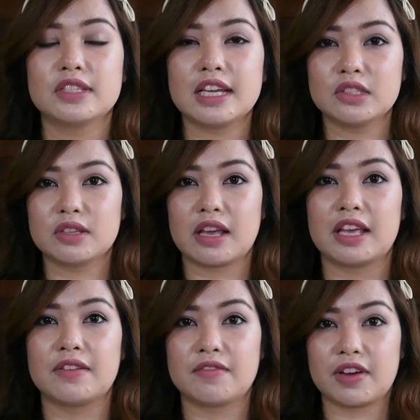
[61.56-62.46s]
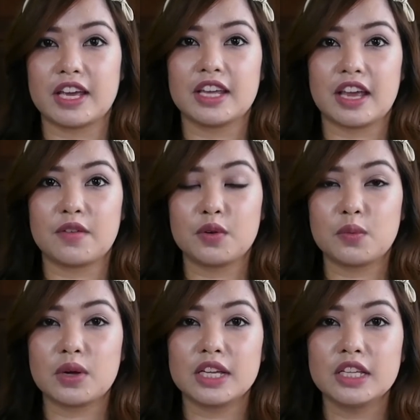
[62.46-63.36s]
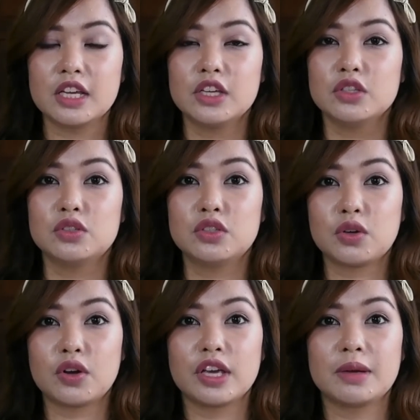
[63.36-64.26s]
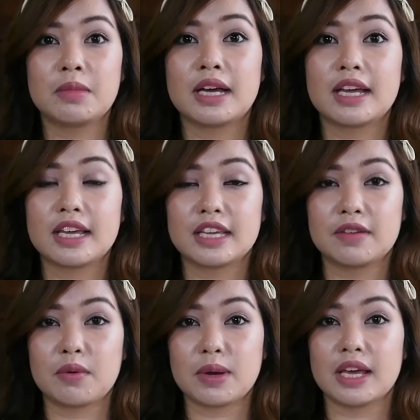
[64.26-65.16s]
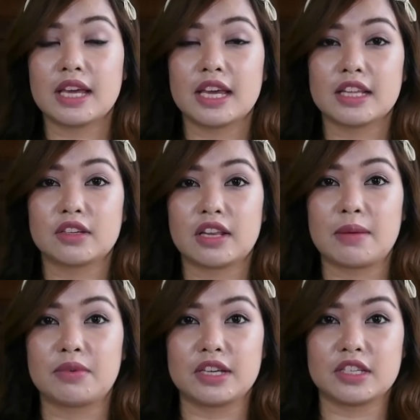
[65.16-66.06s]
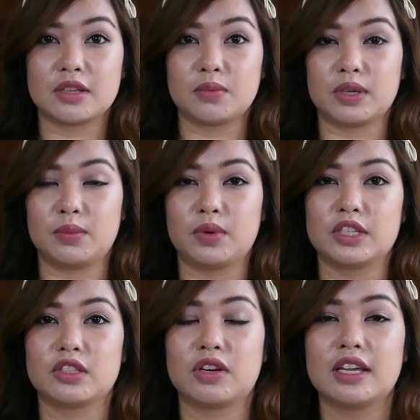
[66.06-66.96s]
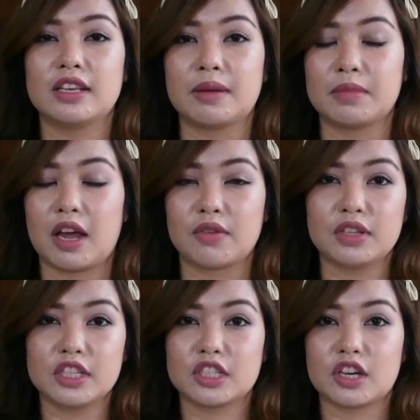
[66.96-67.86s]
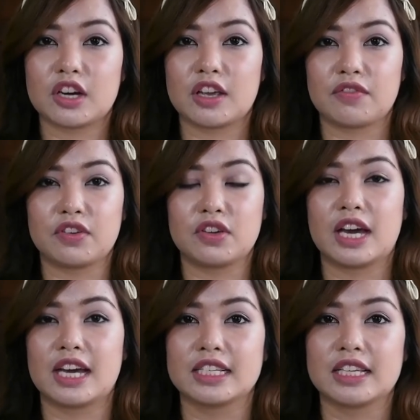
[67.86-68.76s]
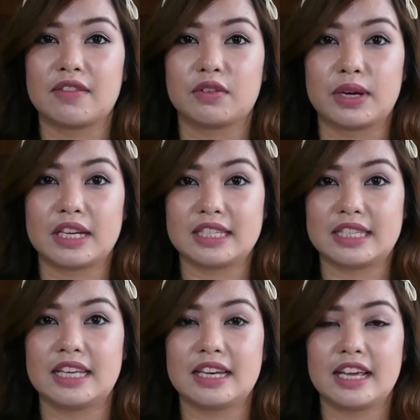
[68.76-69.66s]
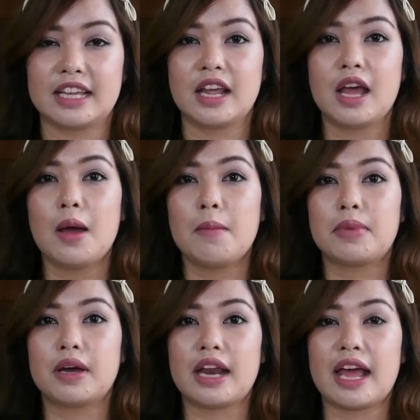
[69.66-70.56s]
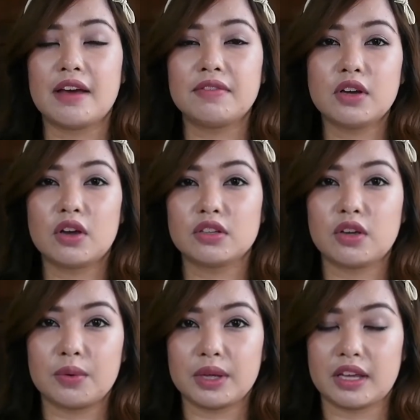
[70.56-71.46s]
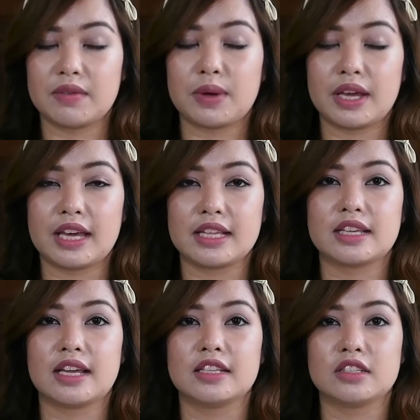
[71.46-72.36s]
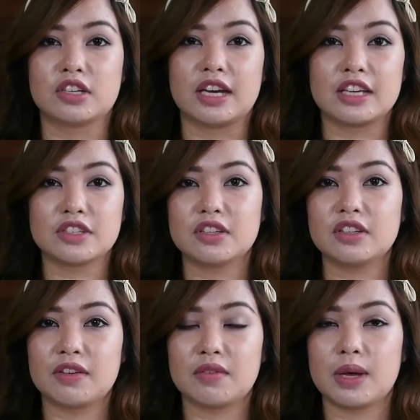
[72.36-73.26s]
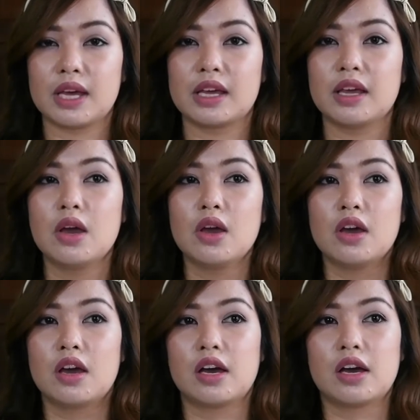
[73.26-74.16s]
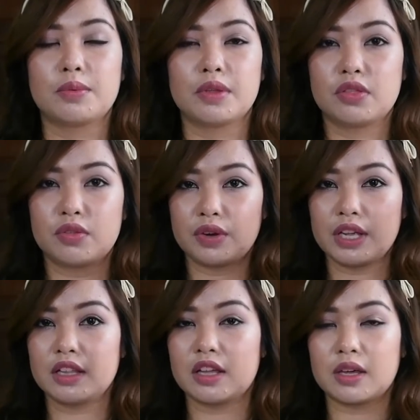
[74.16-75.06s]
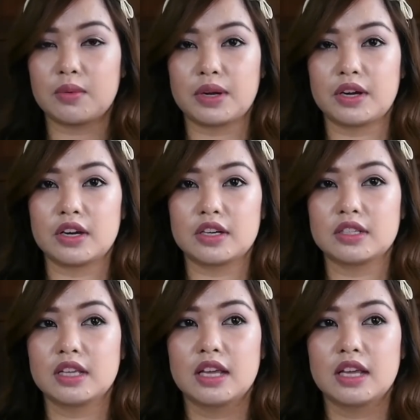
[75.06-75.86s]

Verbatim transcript: like to invite everyone to join my giveaway in collaboration with Western, I'm not really sure if you guys have already seen it, but I have an ongoing giveaway. It's an international giveaway uh, with three lucky winners.